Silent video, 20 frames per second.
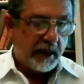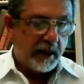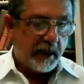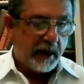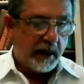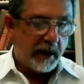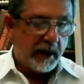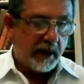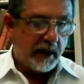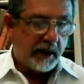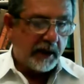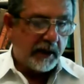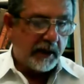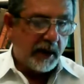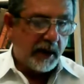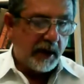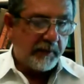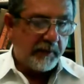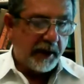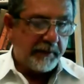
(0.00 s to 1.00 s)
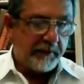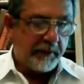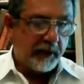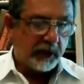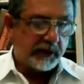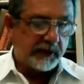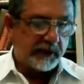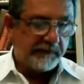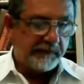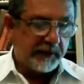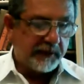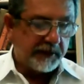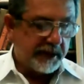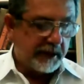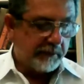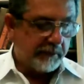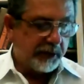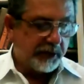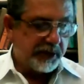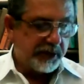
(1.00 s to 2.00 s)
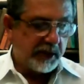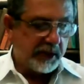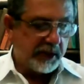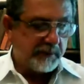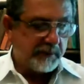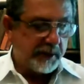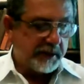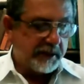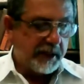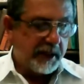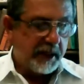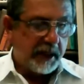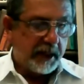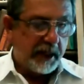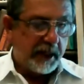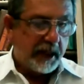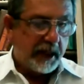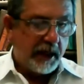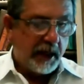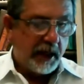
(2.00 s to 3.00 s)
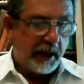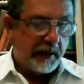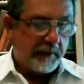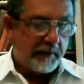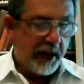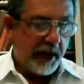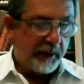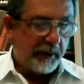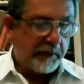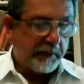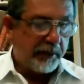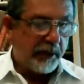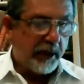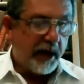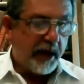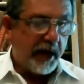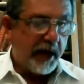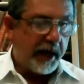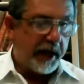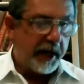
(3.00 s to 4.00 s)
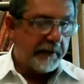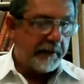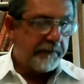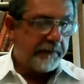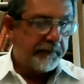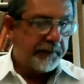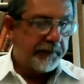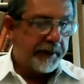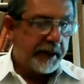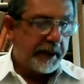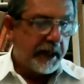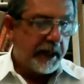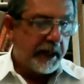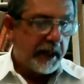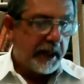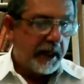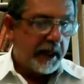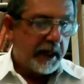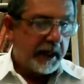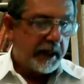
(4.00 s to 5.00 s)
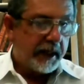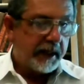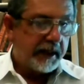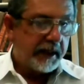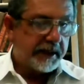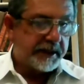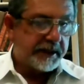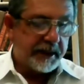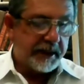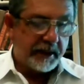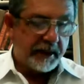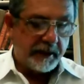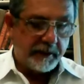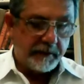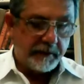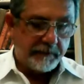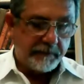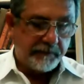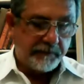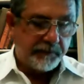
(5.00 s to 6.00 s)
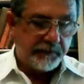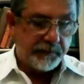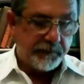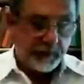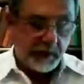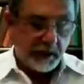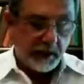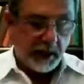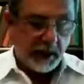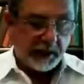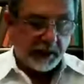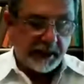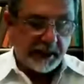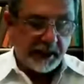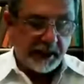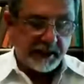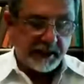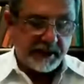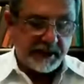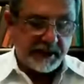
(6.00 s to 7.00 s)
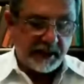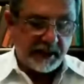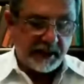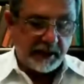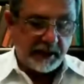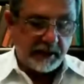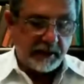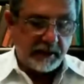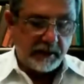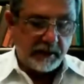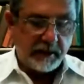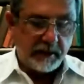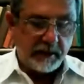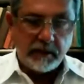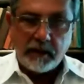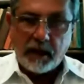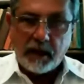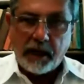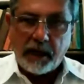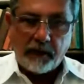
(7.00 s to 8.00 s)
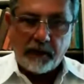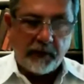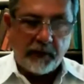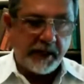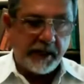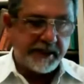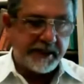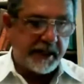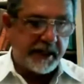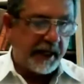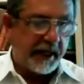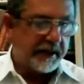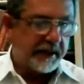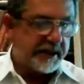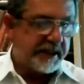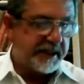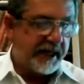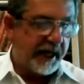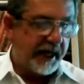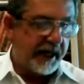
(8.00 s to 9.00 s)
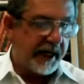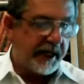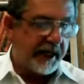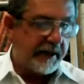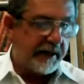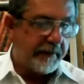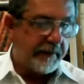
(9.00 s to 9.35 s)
on my motion for summary judgment. My reply is against the IRS and the state.